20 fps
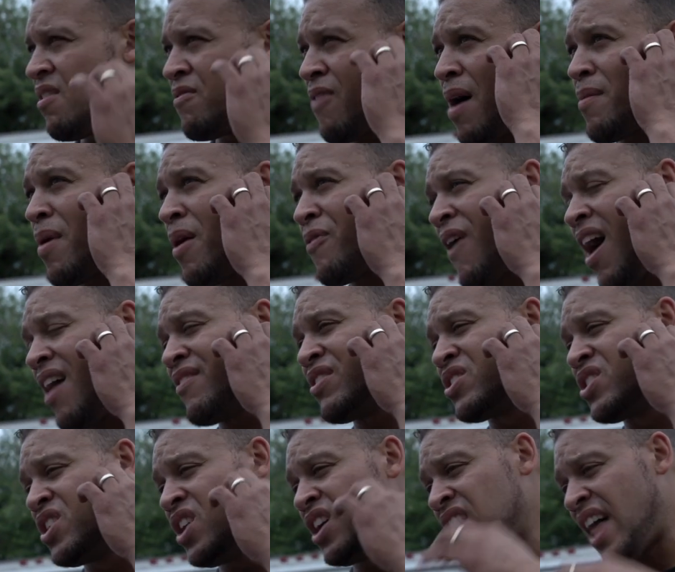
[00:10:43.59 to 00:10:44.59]
5x5
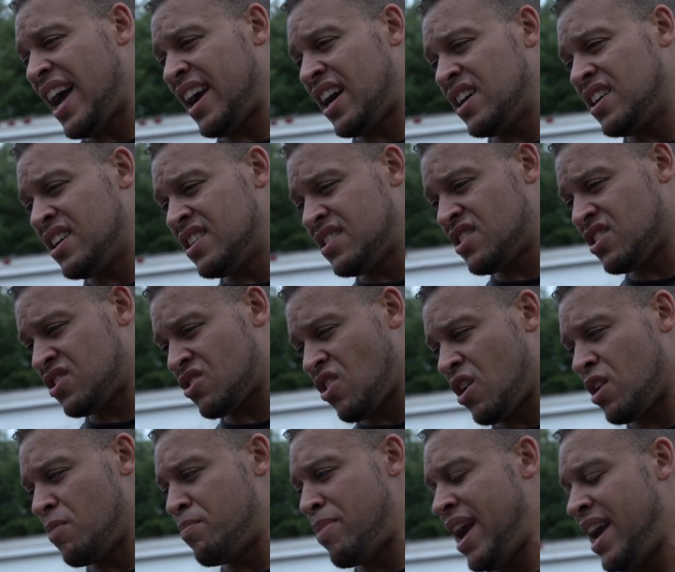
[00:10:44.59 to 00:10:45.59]
is good, like to
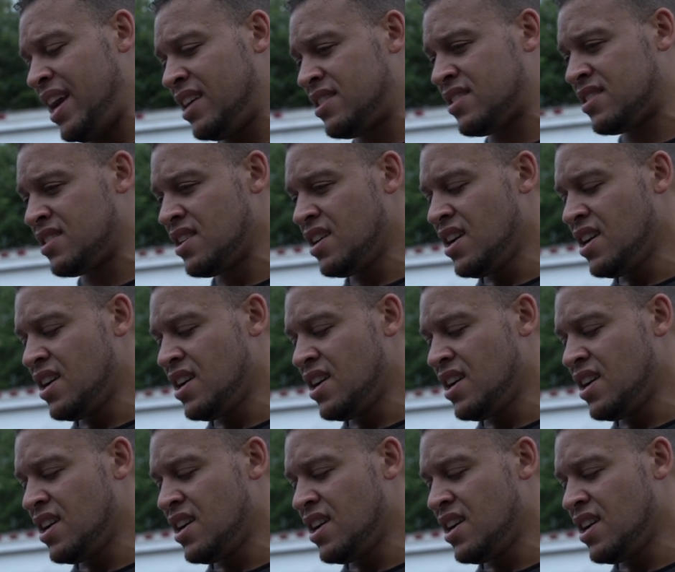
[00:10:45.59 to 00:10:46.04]
start a base.